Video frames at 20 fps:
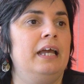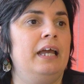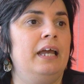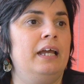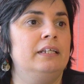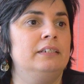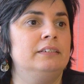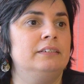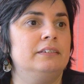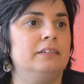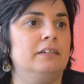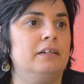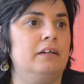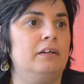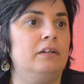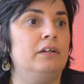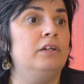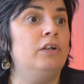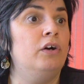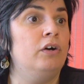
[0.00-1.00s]
and uh,
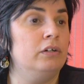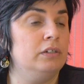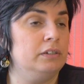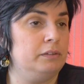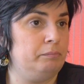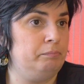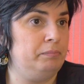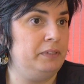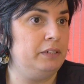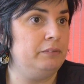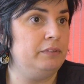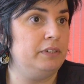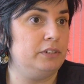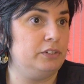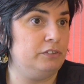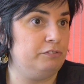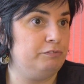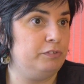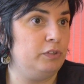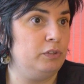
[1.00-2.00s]
a long
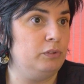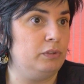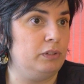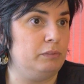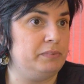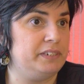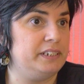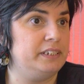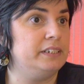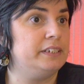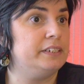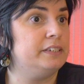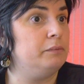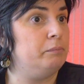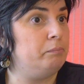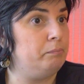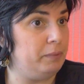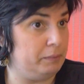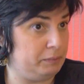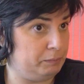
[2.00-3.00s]
period of follow-up since
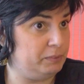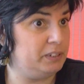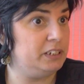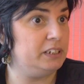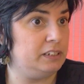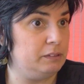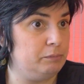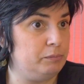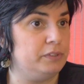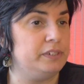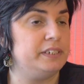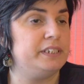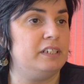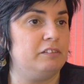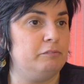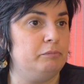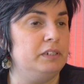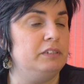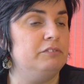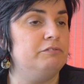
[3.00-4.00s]
the participants
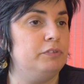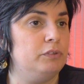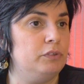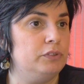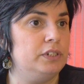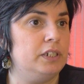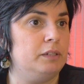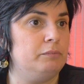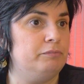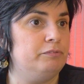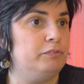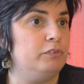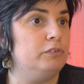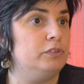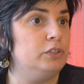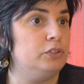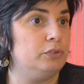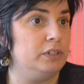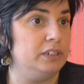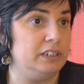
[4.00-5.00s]
have been followed up for
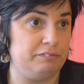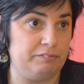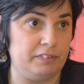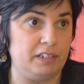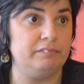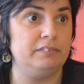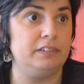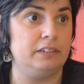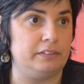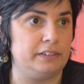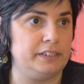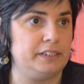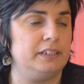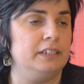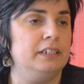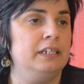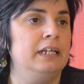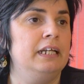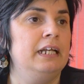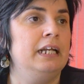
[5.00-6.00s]
25 years.
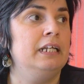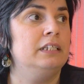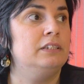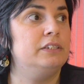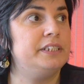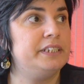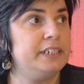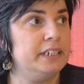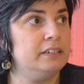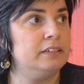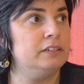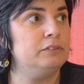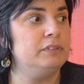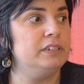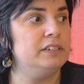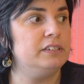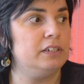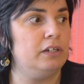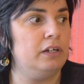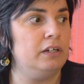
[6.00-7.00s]
The second
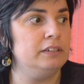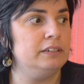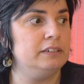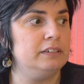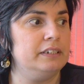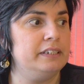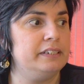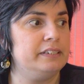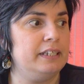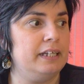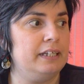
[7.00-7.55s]
result is